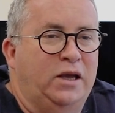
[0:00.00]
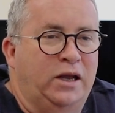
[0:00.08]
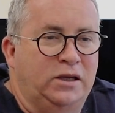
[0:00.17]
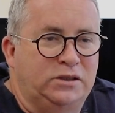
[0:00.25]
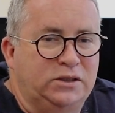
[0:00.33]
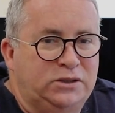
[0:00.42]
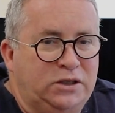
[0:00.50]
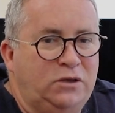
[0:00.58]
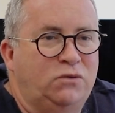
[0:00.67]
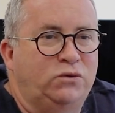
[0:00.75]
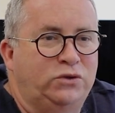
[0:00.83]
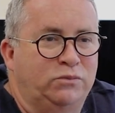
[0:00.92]
and it's a
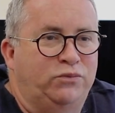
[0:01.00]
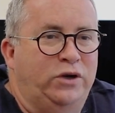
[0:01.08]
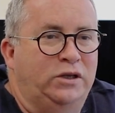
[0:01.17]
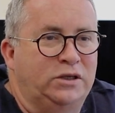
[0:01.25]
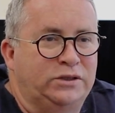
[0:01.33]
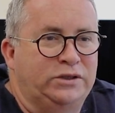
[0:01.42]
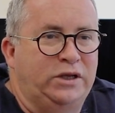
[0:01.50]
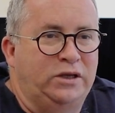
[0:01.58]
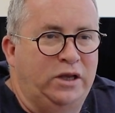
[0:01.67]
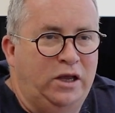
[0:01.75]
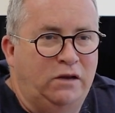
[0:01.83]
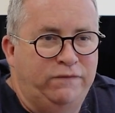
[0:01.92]
singleton pregnancy in a
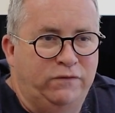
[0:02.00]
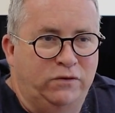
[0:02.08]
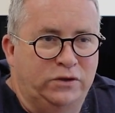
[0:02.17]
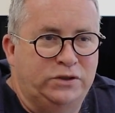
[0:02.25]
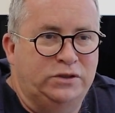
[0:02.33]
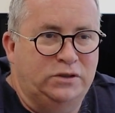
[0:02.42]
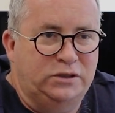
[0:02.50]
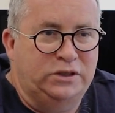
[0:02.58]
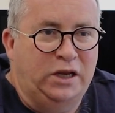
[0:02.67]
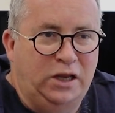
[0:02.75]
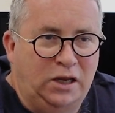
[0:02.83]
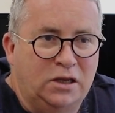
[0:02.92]
head first
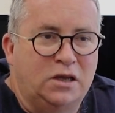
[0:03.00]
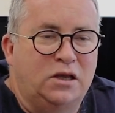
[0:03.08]
setting,